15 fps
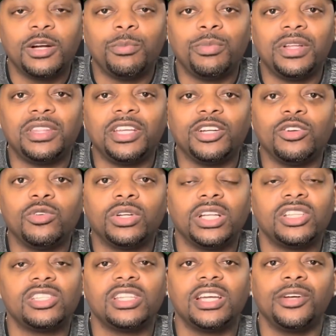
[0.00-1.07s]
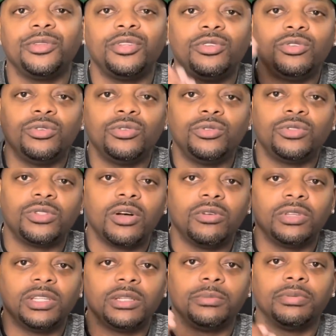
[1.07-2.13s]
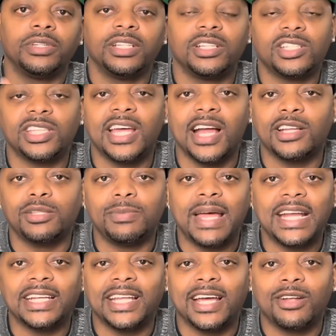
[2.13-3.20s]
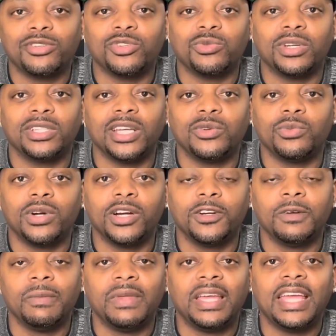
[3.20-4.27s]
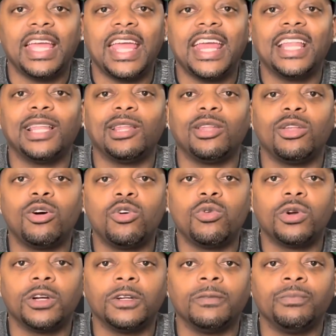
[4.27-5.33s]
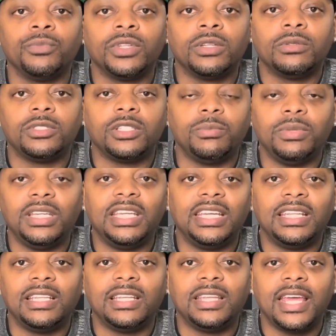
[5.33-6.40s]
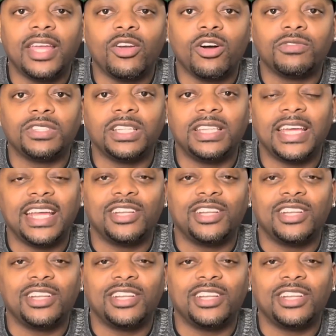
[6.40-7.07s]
but they're going to sell the news only to bring the stocks back down to where they were and lower to begin the day off today.